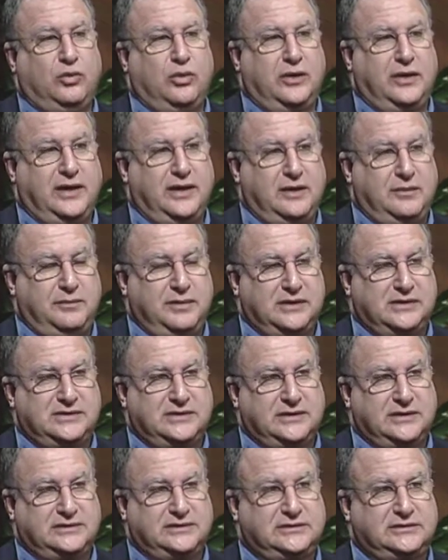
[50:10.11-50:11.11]
We're in a
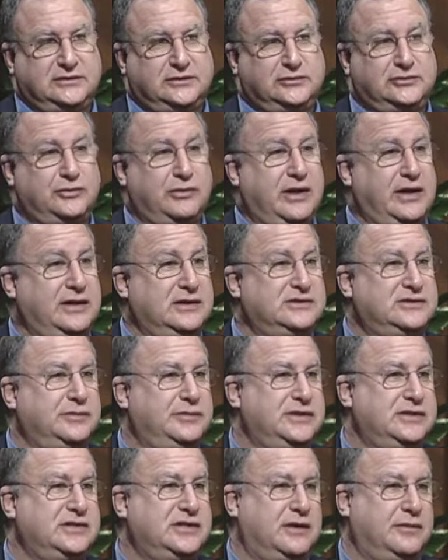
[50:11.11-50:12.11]
business whose ratings have
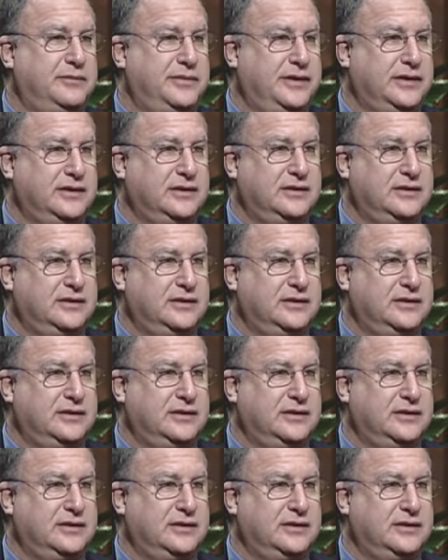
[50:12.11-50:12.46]
been dumping.